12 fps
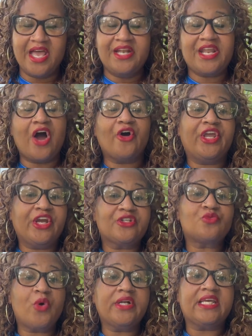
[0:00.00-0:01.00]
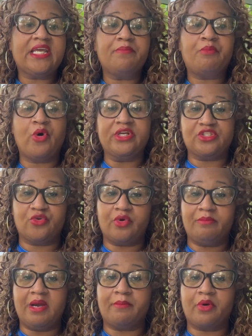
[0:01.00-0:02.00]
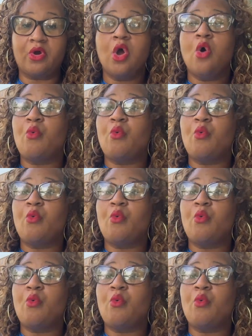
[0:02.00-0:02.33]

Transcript: Now, here's one key point to remember.